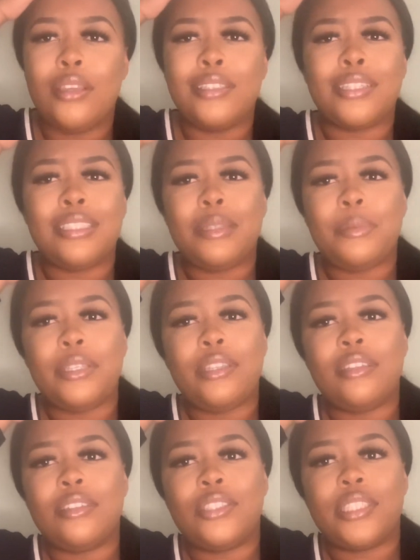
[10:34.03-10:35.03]
so to
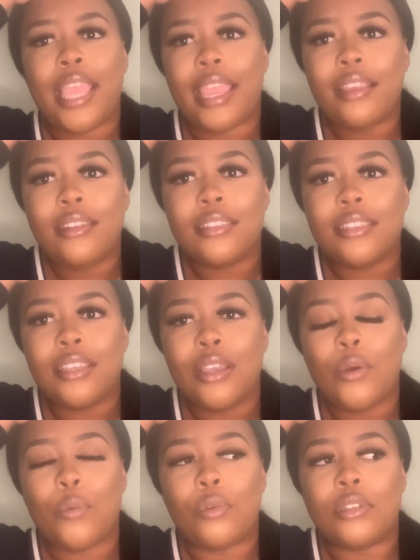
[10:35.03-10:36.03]
be checked
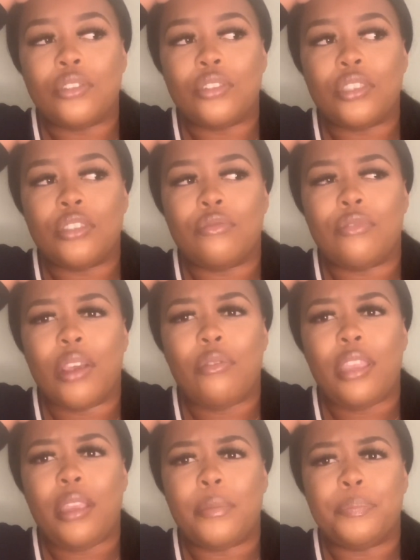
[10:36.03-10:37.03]
was just
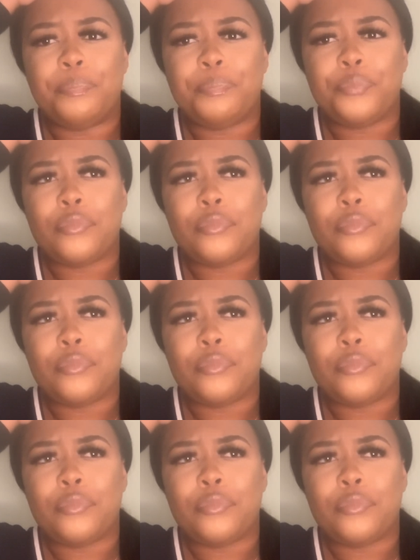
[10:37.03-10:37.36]
very